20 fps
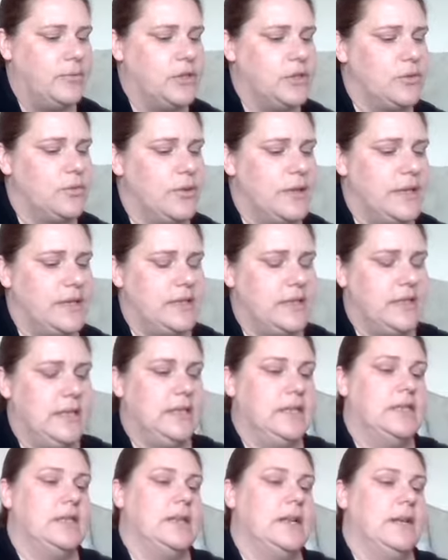Which one is
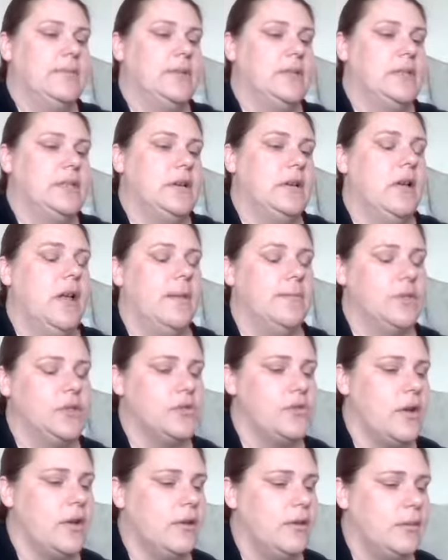this that I'm
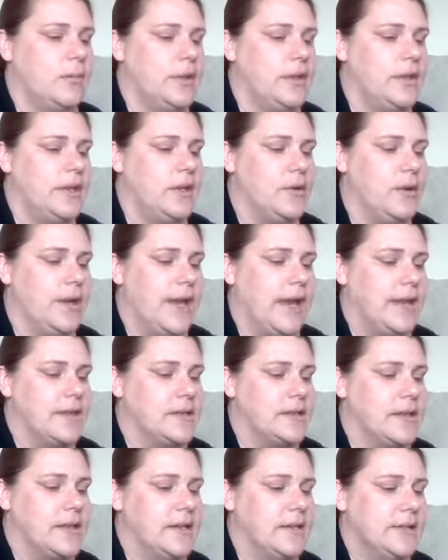struggling with the
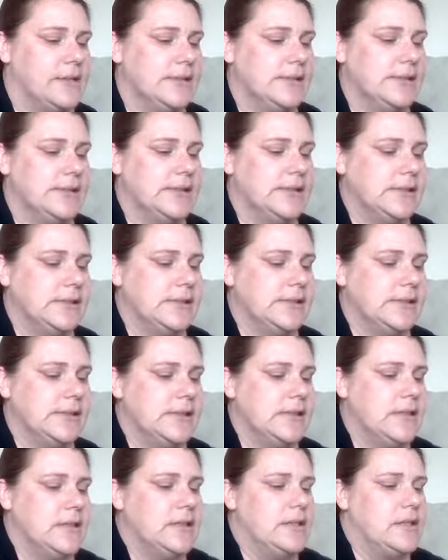organza.
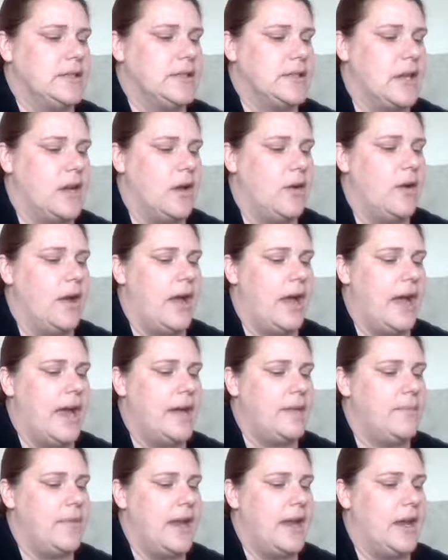So
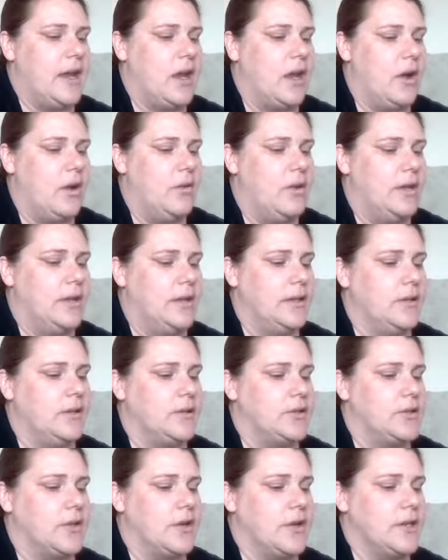I may go a little
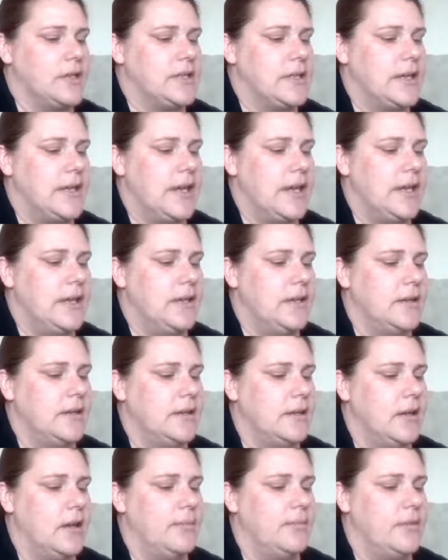dark today.
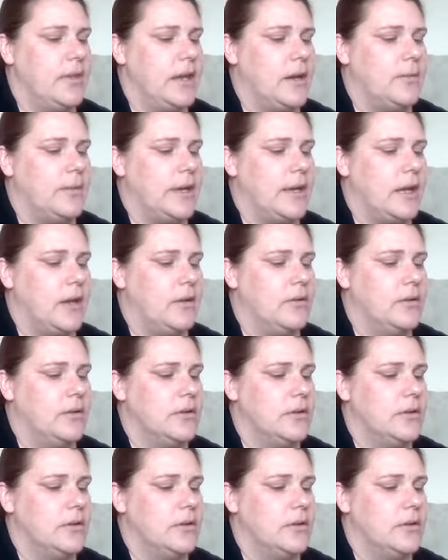Oh, there we go.